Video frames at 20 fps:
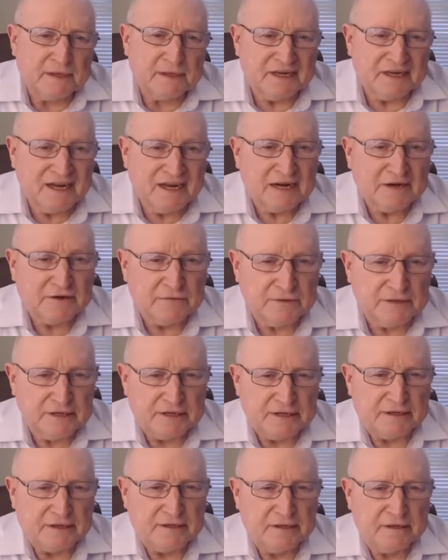not
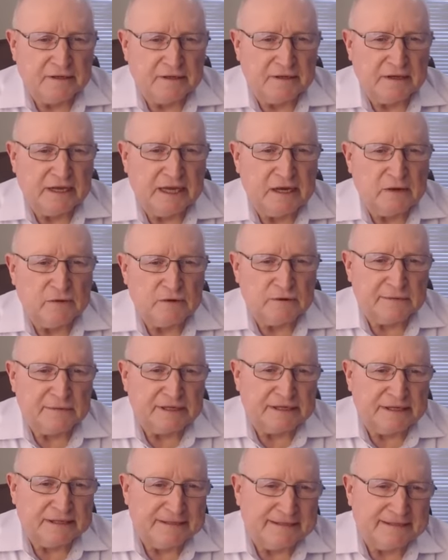treated
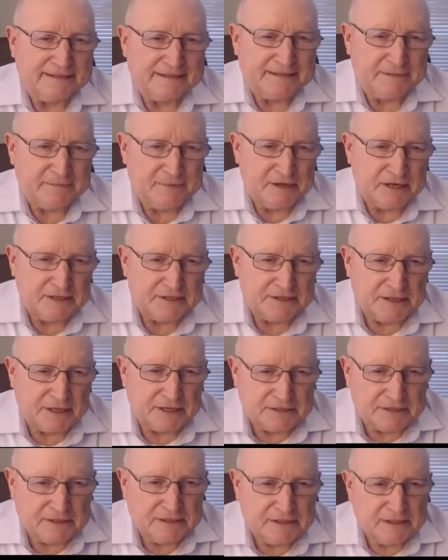equitably in the
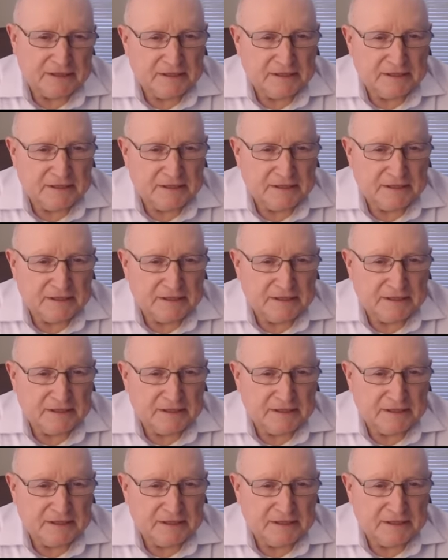process.